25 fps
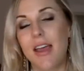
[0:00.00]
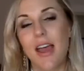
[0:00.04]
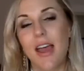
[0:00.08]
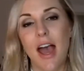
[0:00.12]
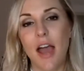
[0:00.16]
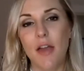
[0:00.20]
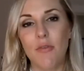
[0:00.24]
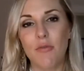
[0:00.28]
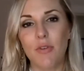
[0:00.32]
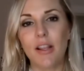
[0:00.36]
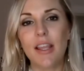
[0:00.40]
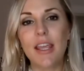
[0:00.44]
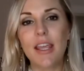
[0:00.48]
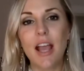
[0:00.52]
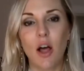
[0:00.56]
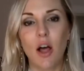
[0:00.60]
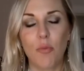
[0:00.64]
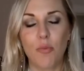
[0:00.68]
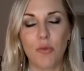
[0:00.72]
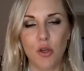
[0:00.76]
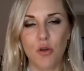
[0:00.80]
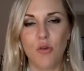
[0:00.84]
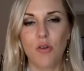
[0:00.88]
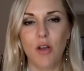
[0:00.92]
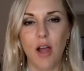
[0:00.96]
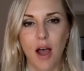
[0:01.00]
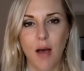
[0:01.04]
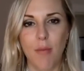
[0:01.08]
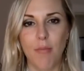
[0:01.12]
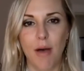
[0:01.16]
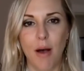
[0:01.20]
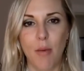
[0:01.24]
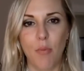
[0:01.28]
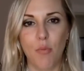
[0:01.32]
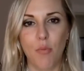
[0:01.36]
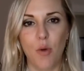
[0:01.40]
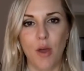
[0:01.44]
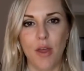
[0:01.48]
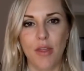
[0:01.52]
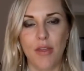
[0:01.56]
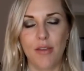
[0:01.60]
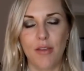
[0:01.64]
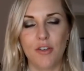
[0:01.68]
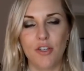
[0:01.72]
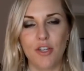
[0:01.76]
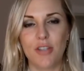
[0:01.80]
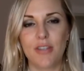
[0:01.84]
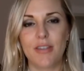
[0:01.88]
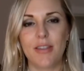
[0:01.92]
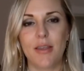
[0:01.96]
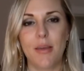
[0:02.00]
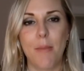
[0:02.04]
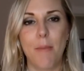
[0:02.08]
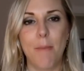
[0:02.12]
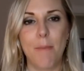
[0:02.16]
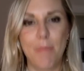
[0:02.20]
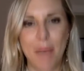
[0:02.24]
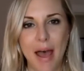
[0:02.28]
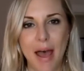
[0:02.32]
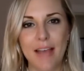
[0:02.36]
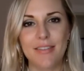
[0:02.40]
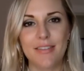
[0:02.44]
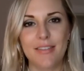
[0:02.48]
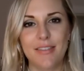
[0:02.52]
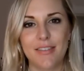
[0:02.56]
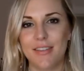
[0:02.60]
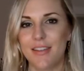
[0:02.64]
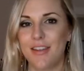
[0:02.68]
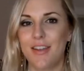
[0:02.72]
and really help you come up with just the best